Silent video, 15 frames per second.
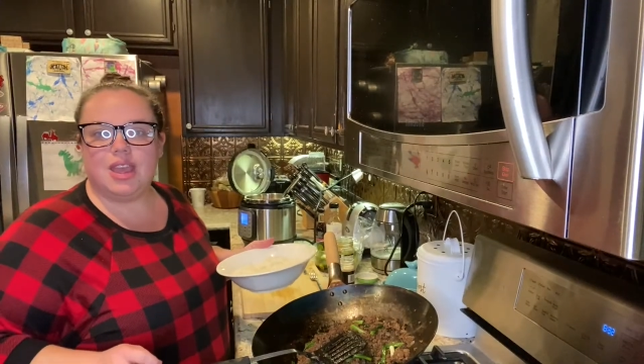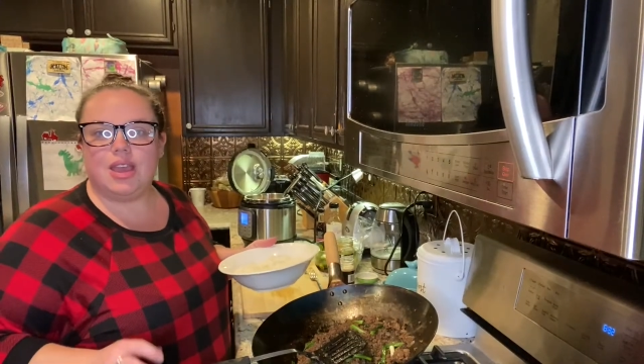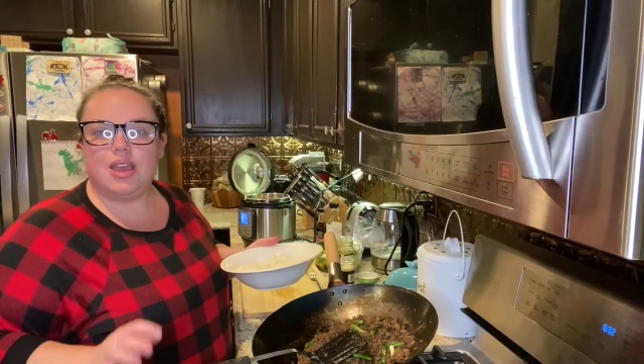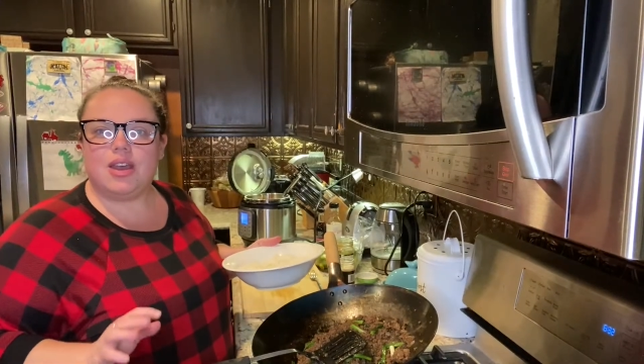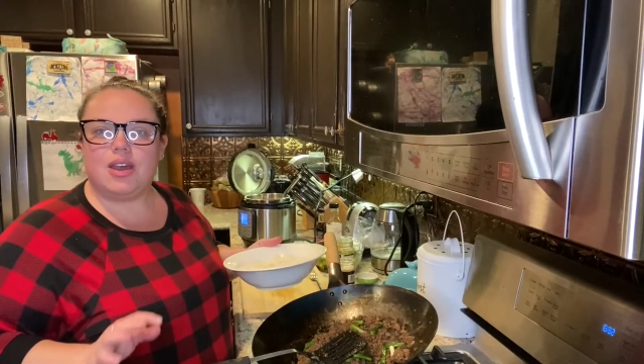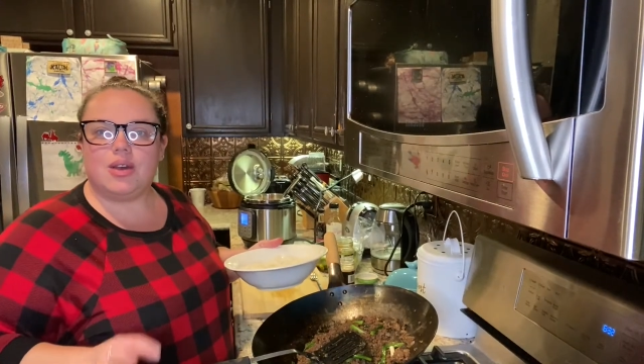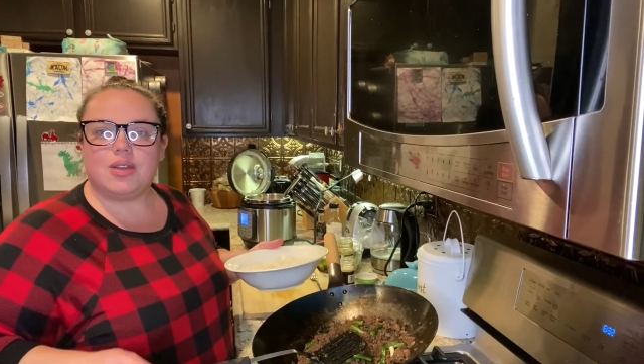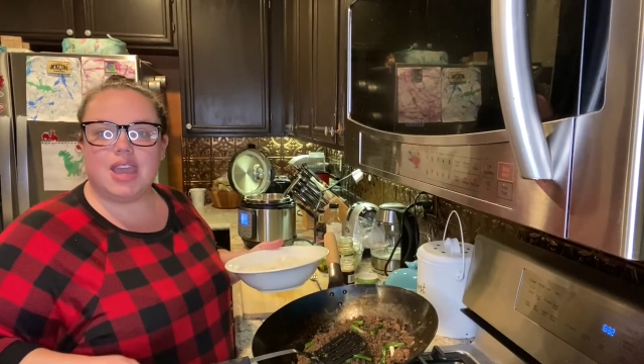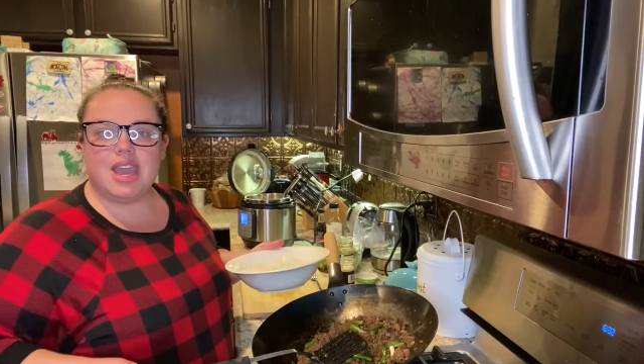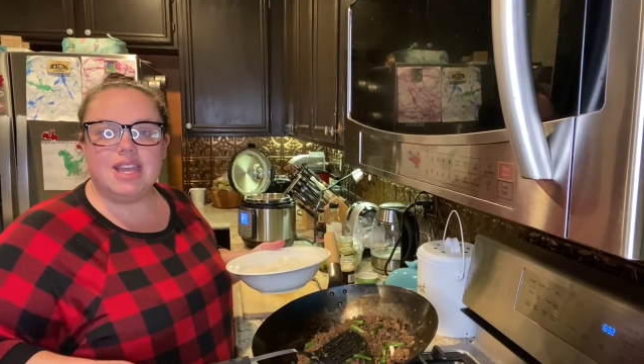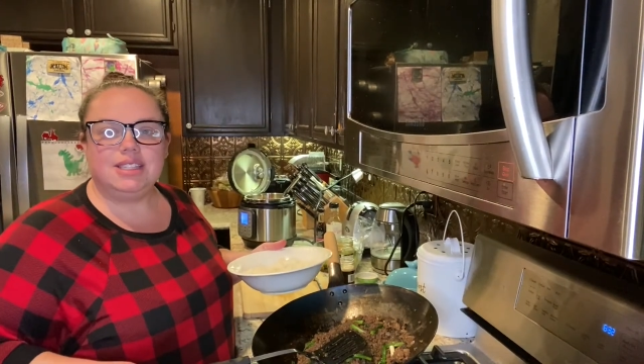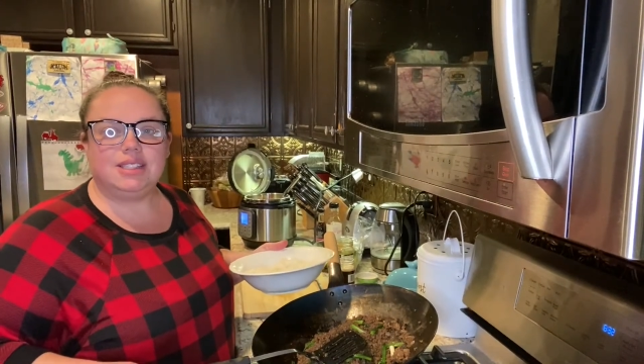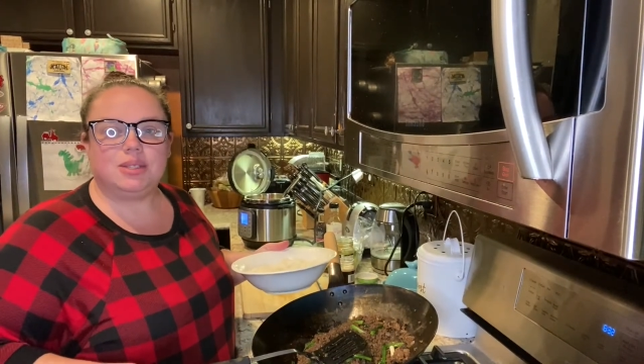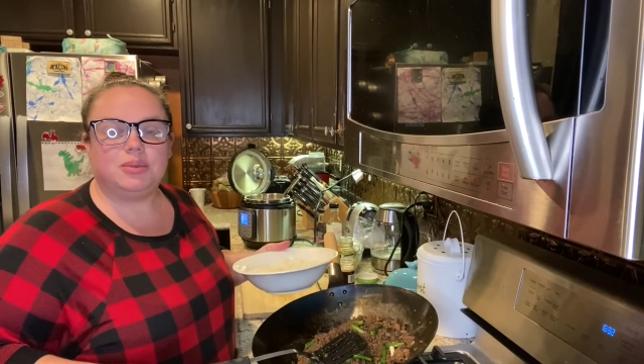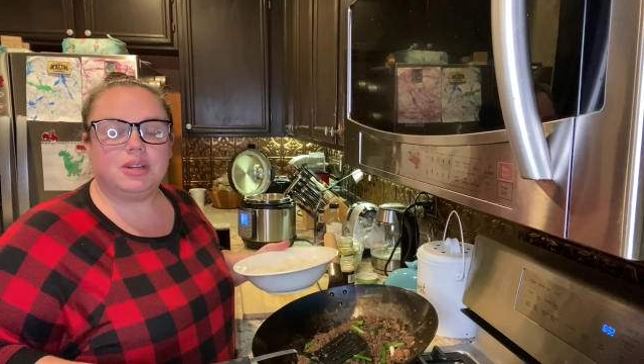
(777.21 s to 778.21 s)
Okay,
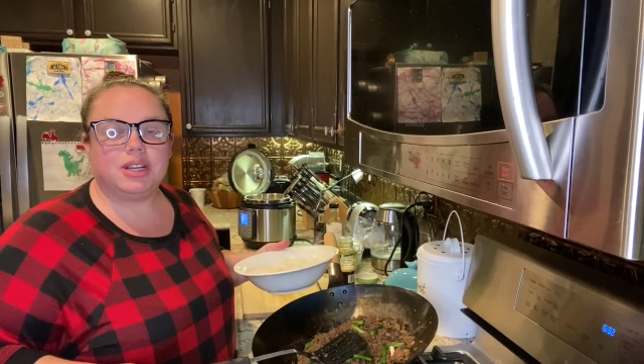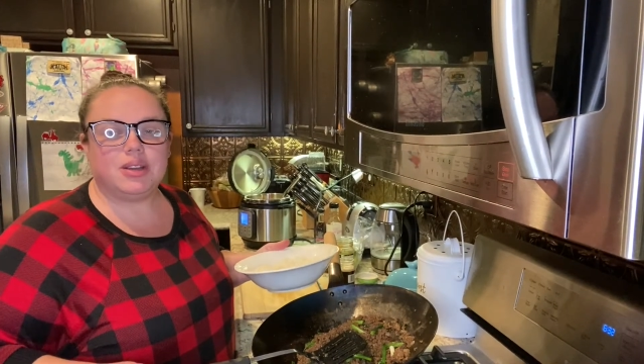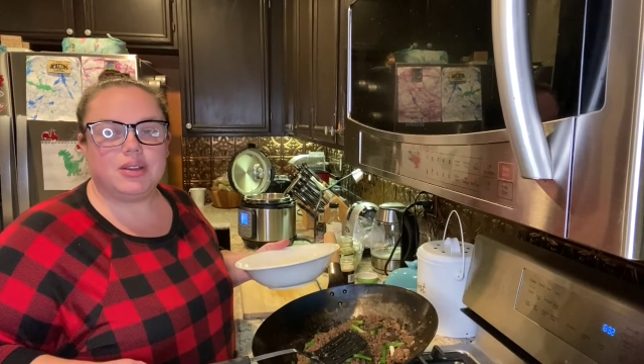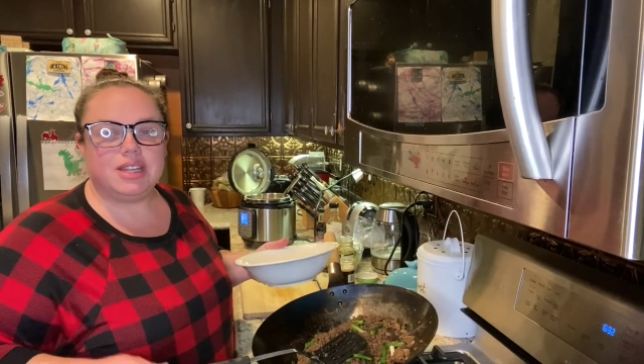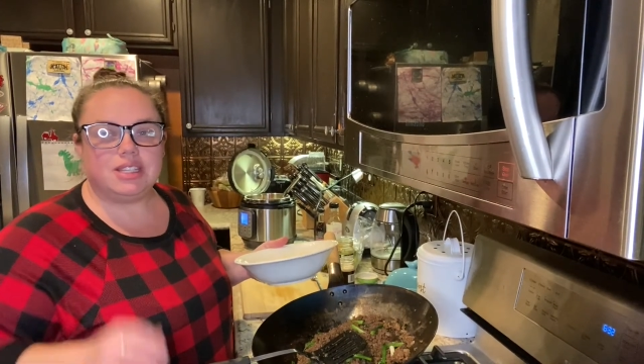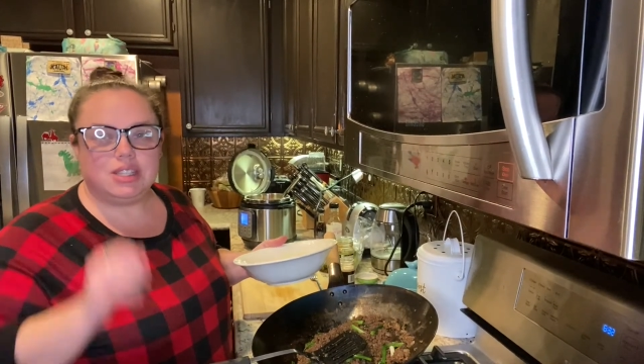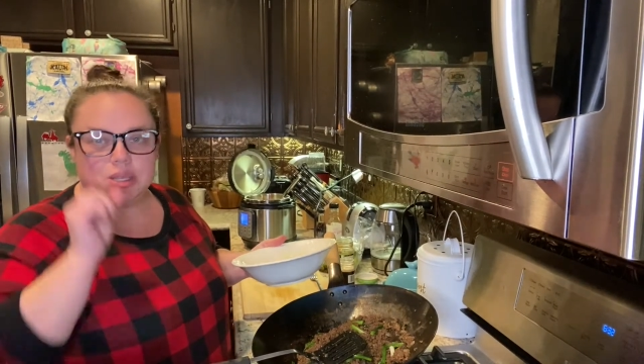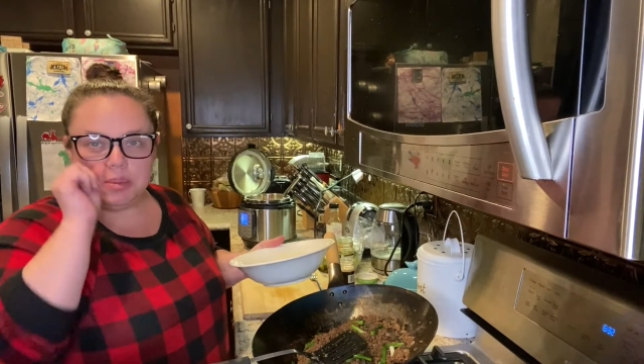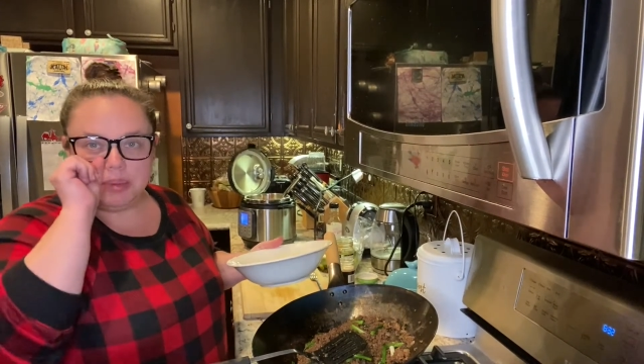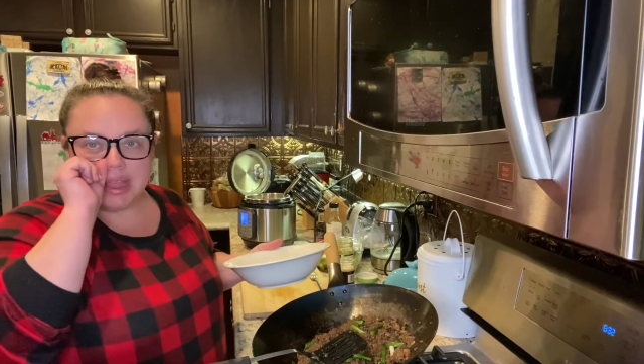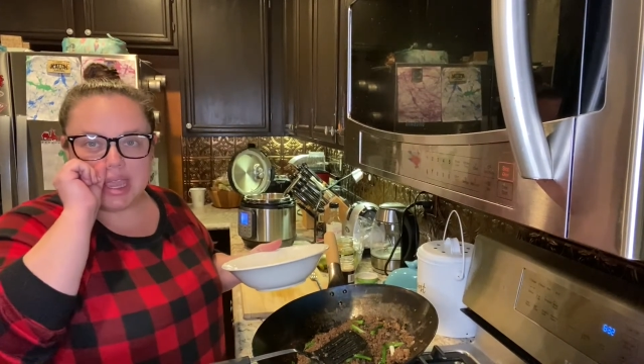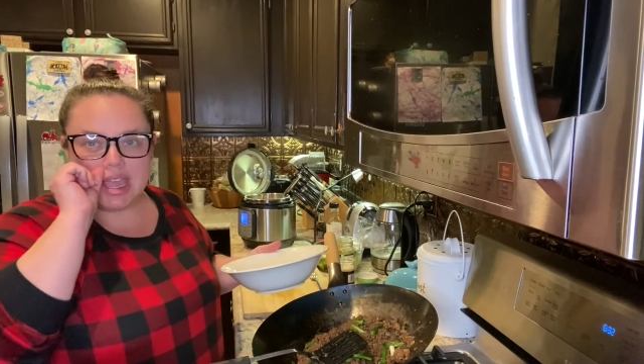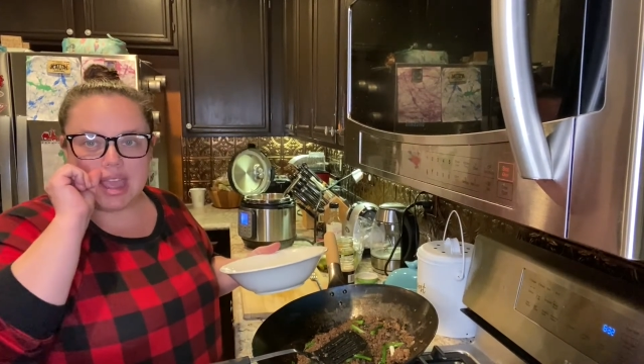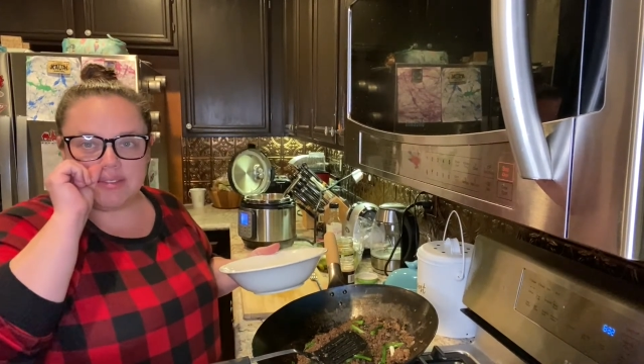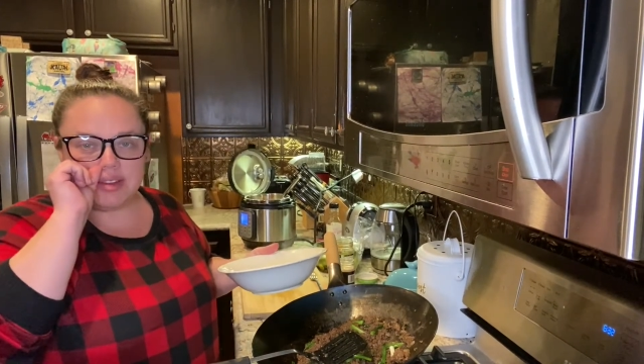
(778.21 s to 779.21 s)
so we're going to
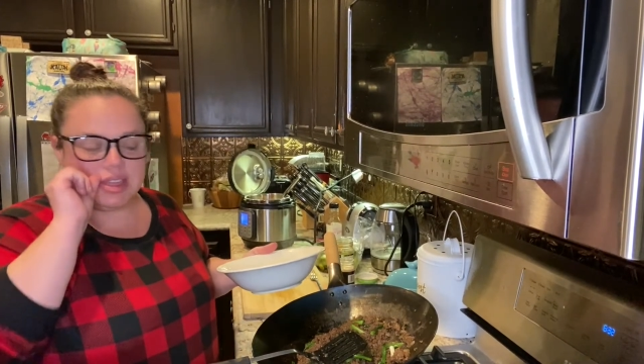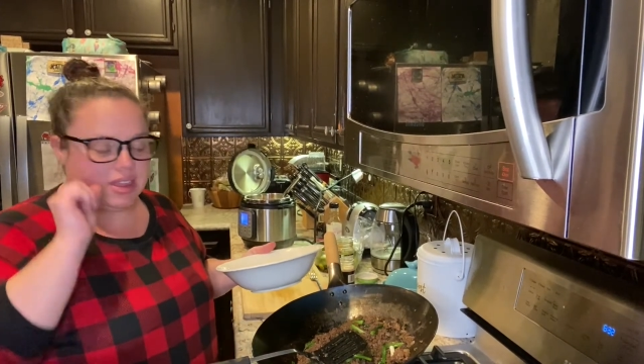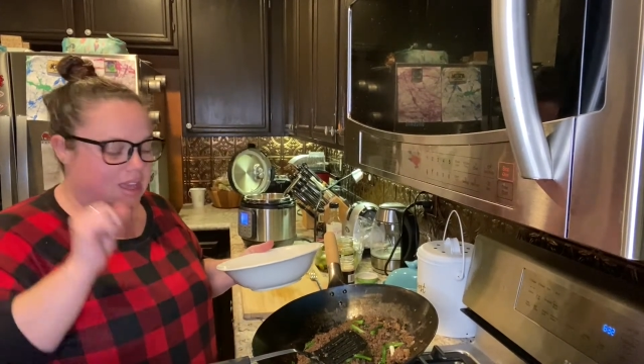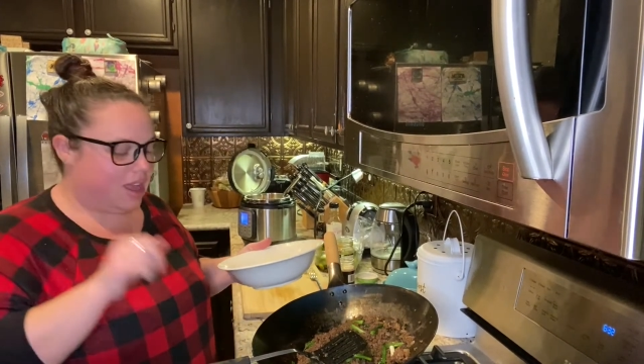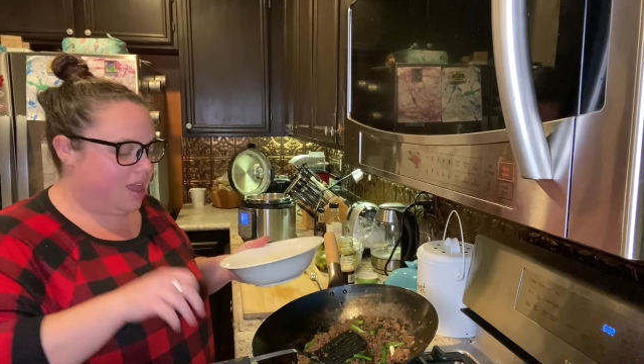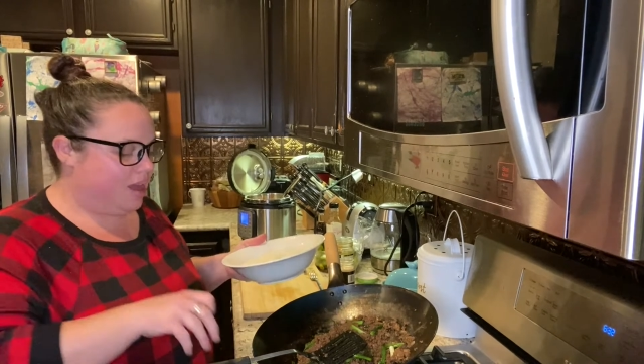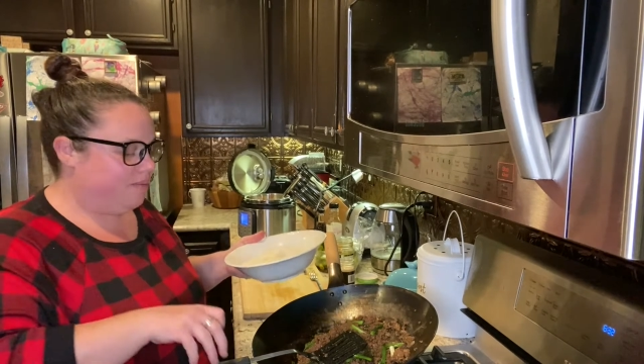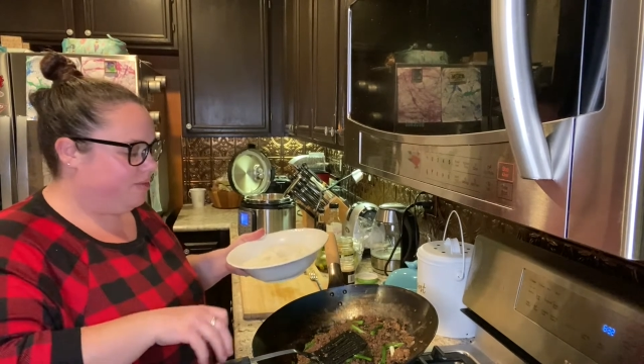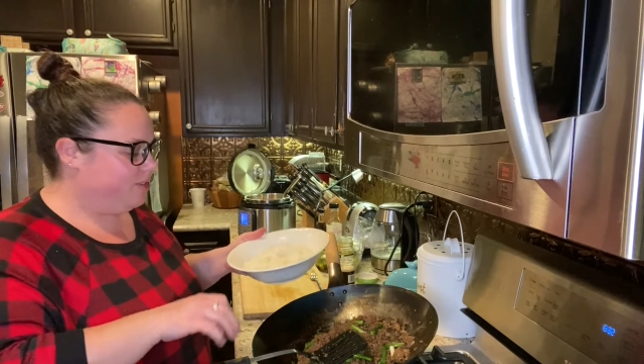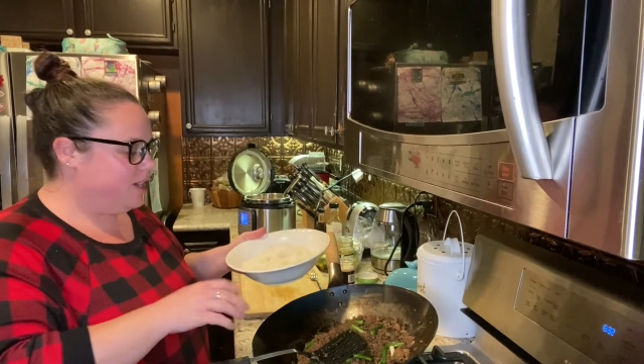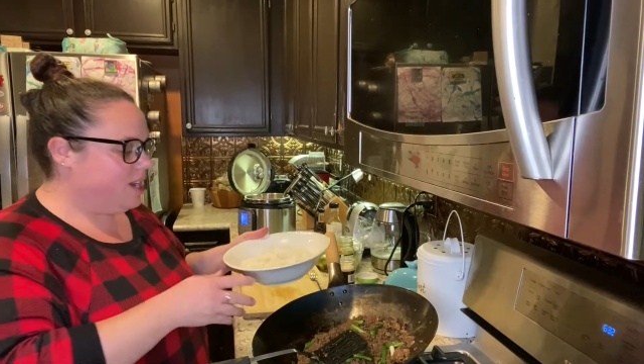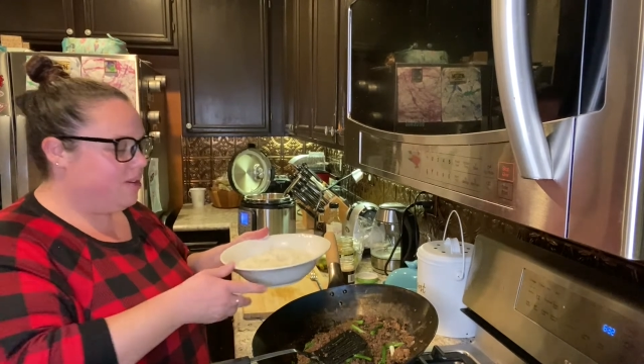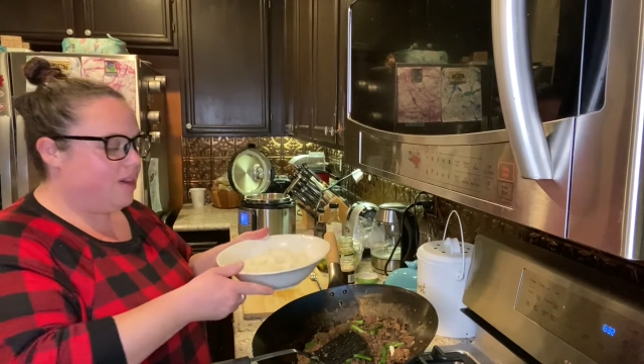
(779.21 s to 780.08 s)
plate everything up for you.